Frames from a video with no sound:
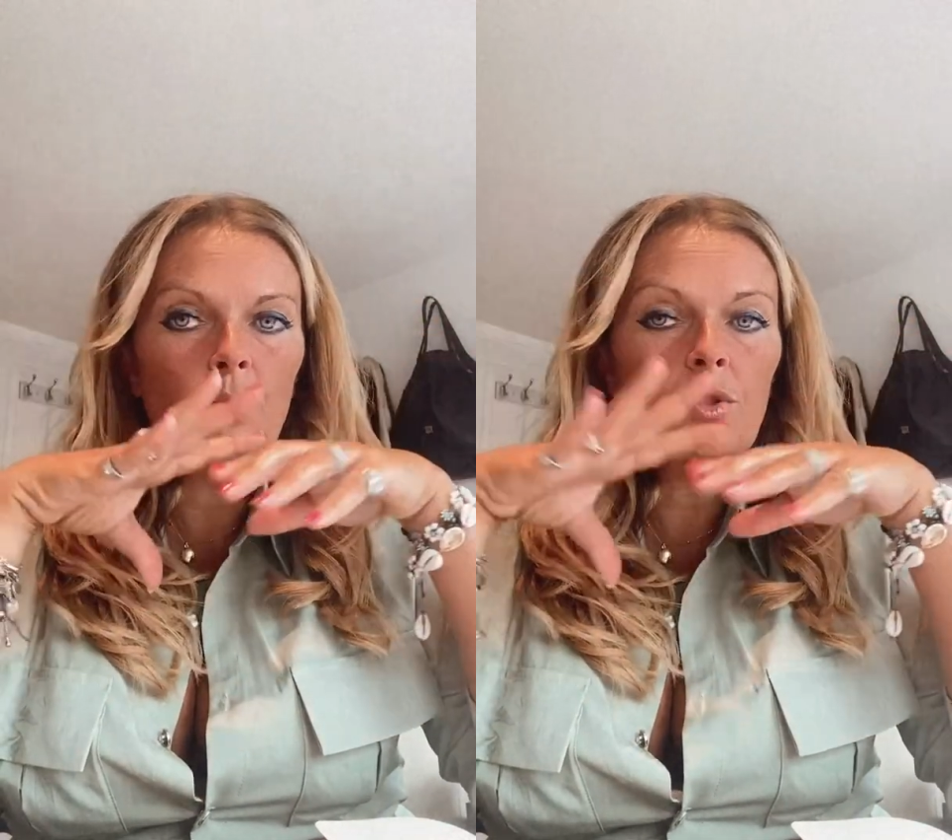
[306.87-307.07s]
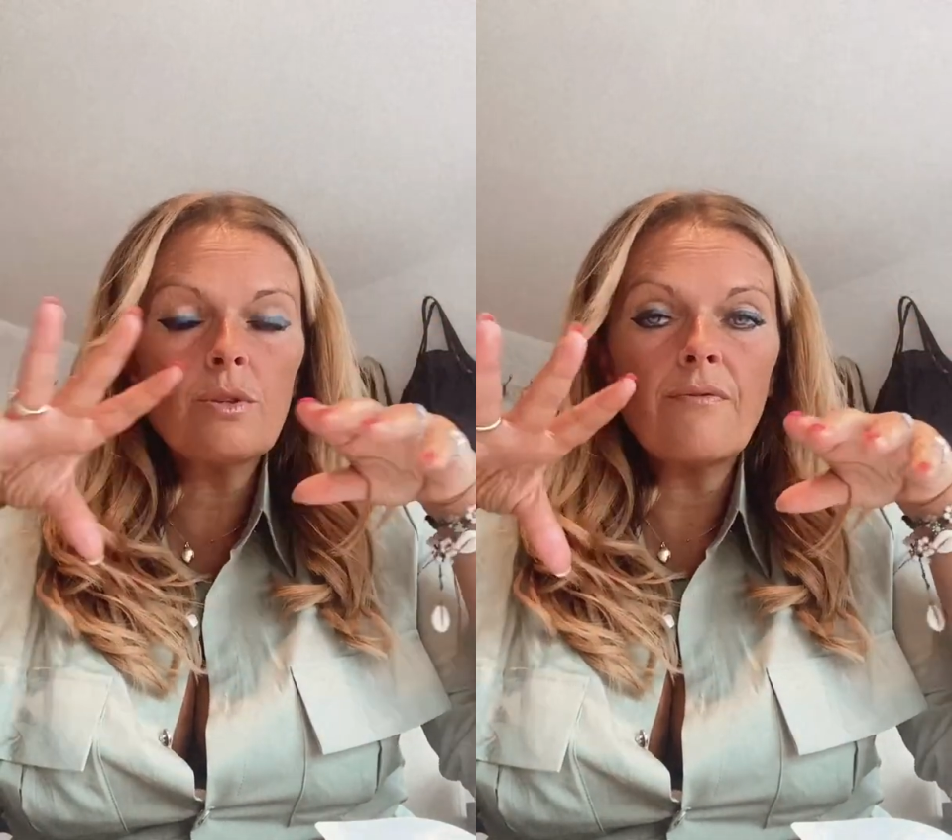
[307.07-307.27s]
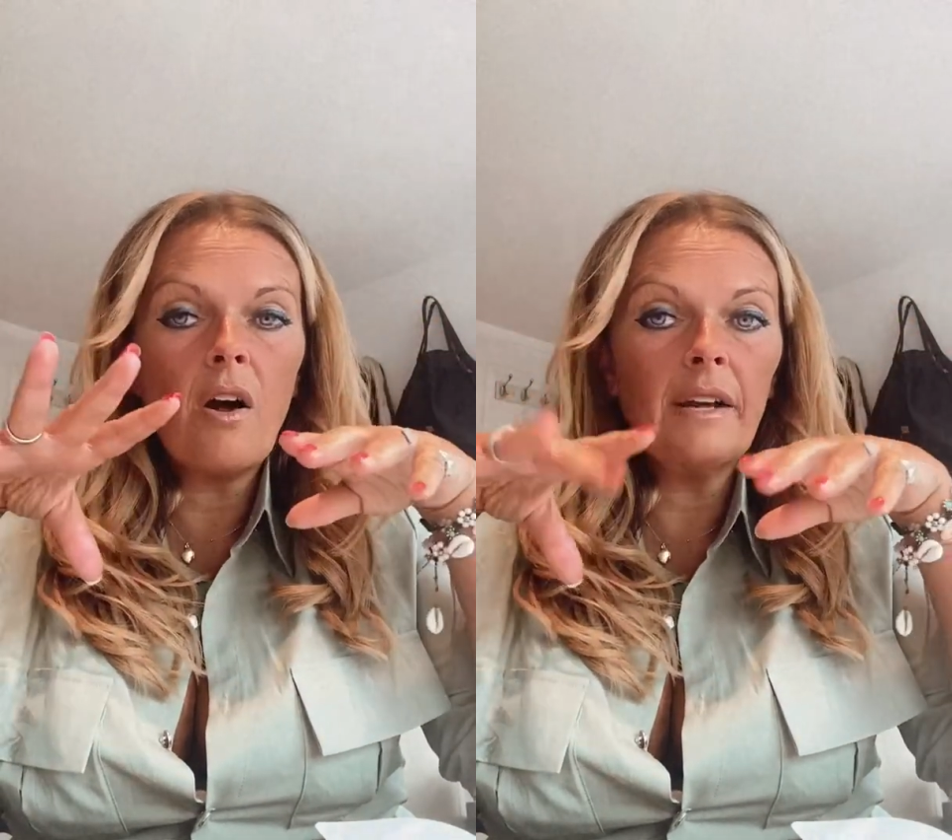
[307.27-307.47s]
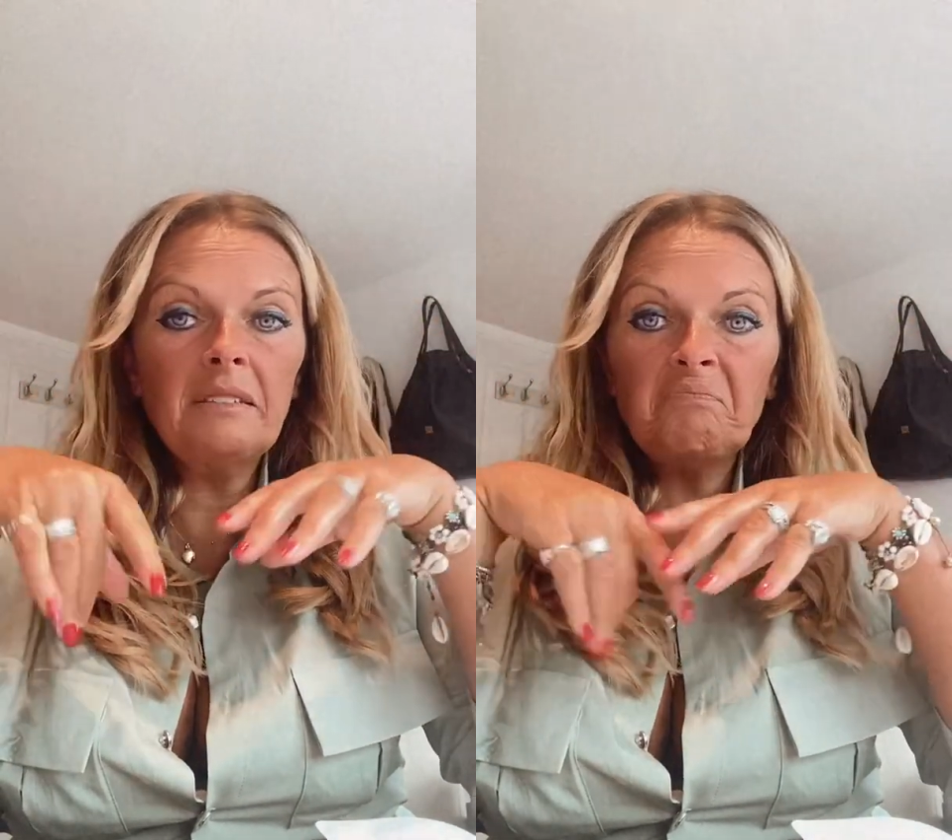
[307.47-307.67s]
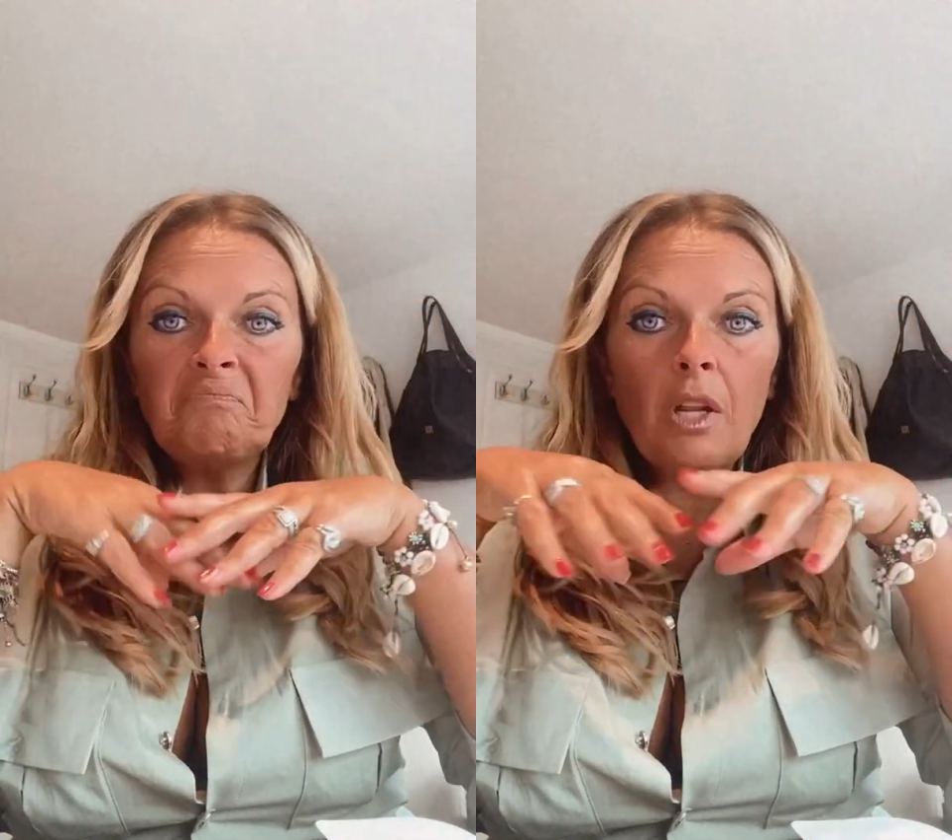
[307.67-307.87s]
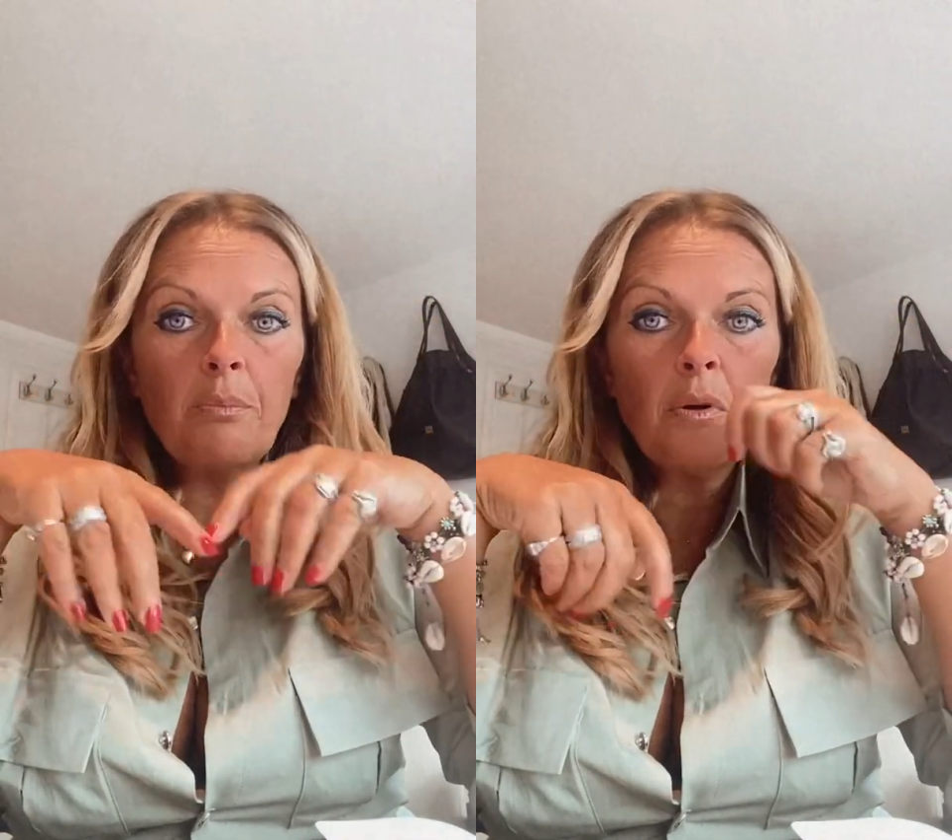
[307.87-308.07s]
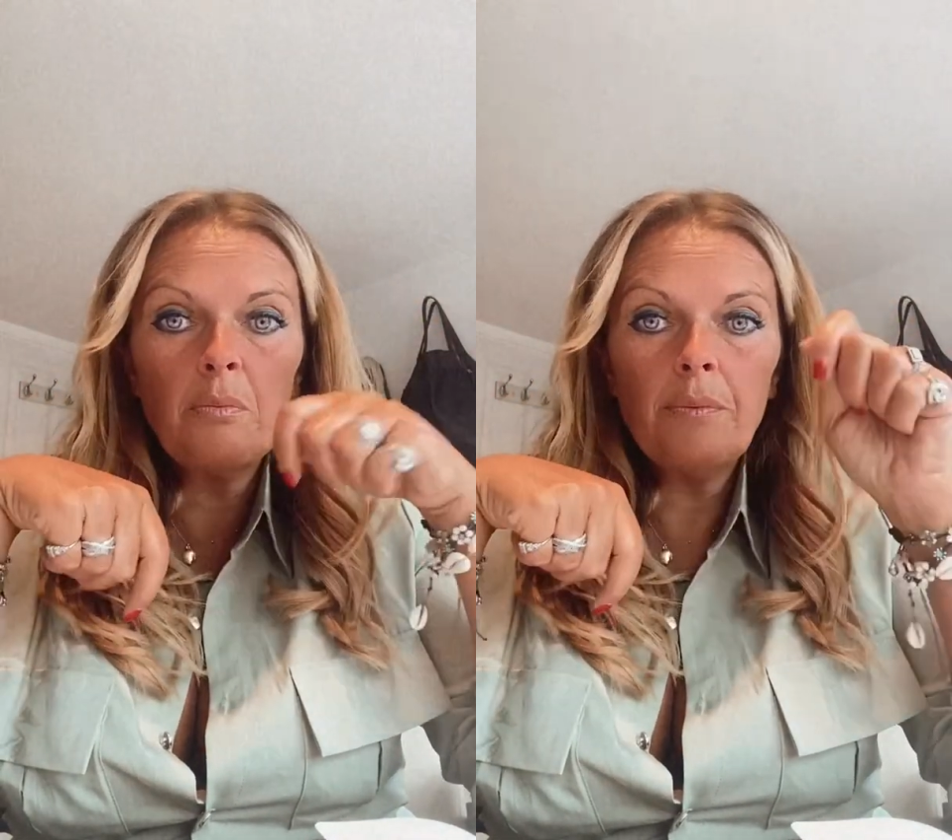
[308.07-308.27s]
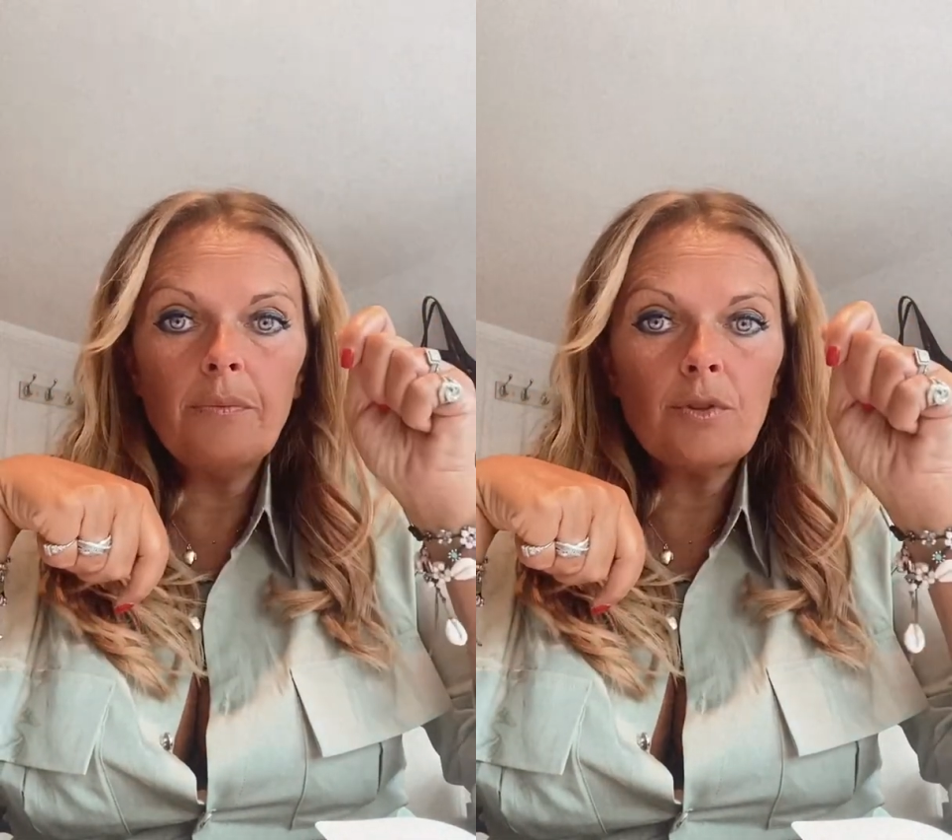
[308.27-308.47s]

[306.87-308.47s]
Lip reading: which was fine, no problem.